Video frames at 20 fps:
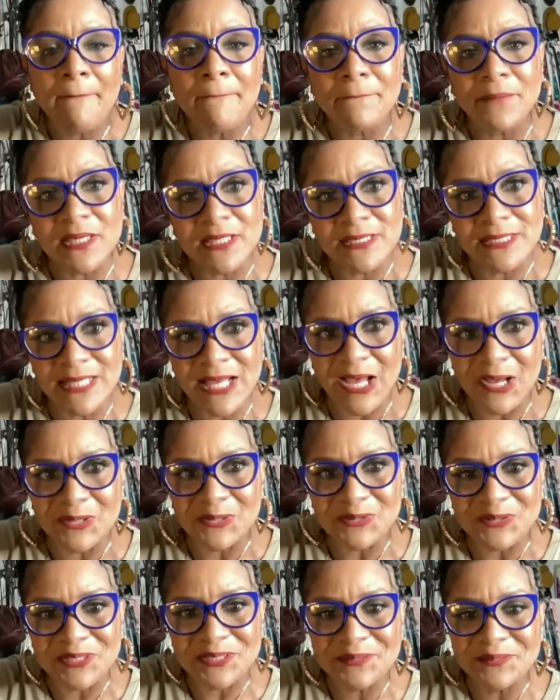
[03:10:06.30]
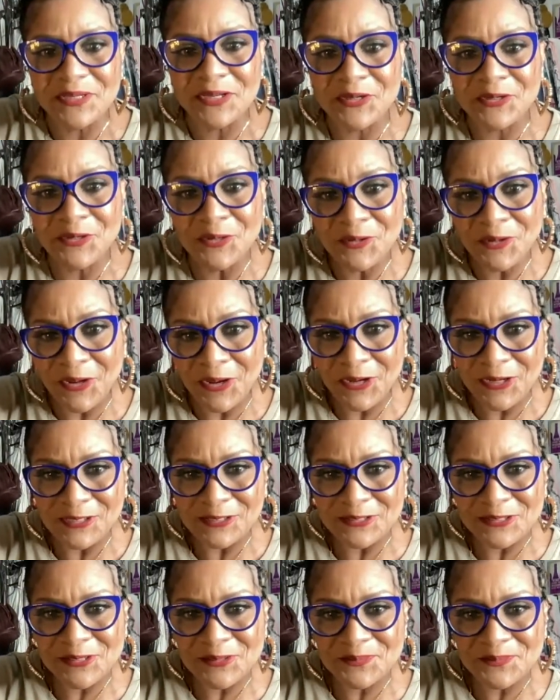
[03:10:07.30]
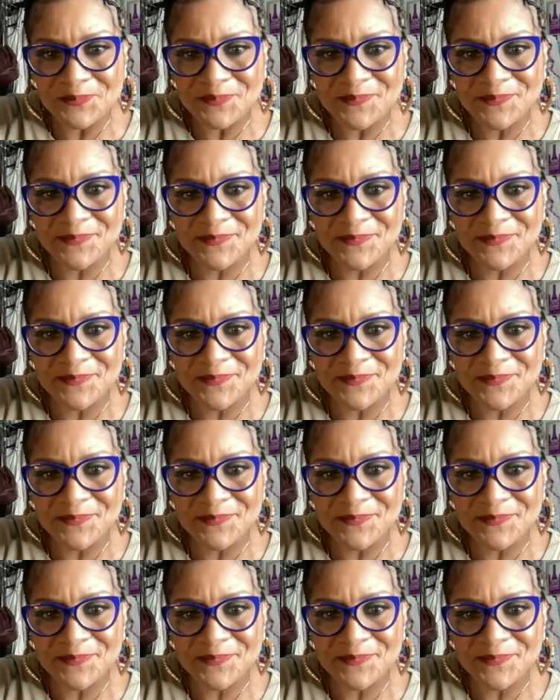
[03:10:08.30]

Peace out. Good night.